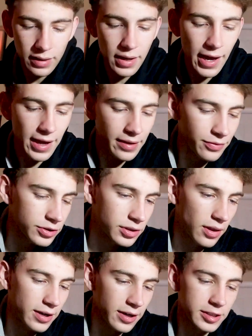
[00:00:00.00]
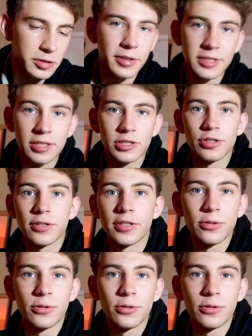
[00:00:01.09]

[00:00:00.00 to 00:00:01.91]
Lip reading: Yeah, and there's a lot of customization you can